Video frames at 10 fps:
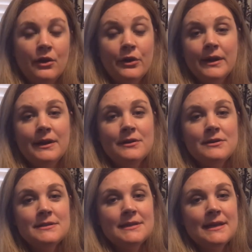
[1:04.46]
Her
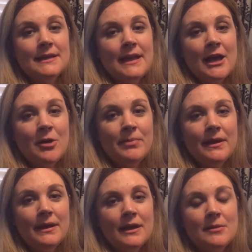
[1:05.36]
ears can now
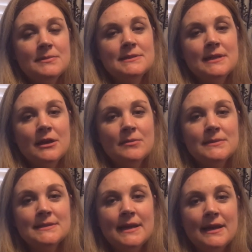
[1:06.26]
pick up
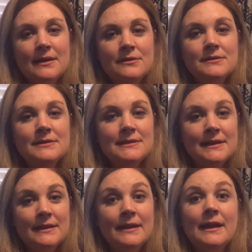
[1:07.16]
some sounds
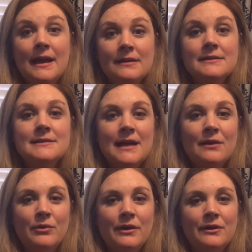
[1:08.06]
in the
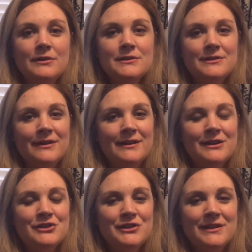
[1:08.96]
outside world, so I
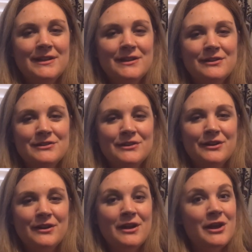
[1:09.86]
guess she hears
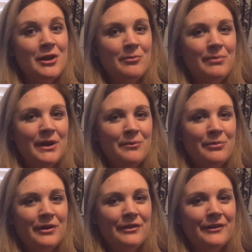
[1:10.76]
her big
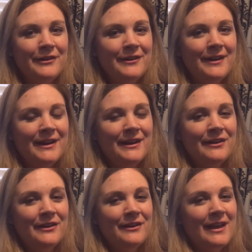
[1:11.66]
brother
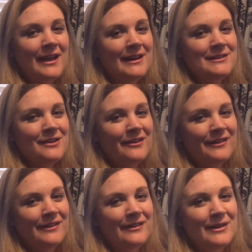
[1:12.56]
and her daddy
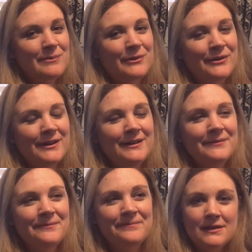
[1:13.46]
talking a lot more.
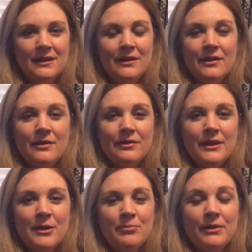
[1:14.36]

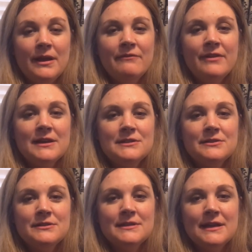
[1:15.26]
The blood
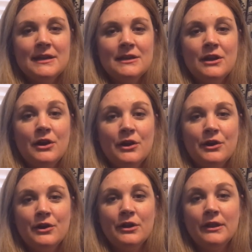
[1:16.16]
vessels in
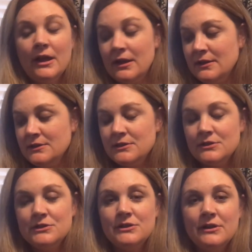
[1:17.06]
her lungs
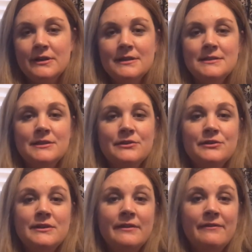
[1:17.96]
are starting
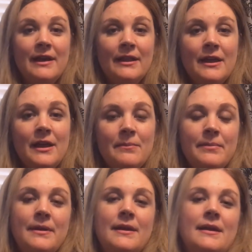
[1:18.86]
to develop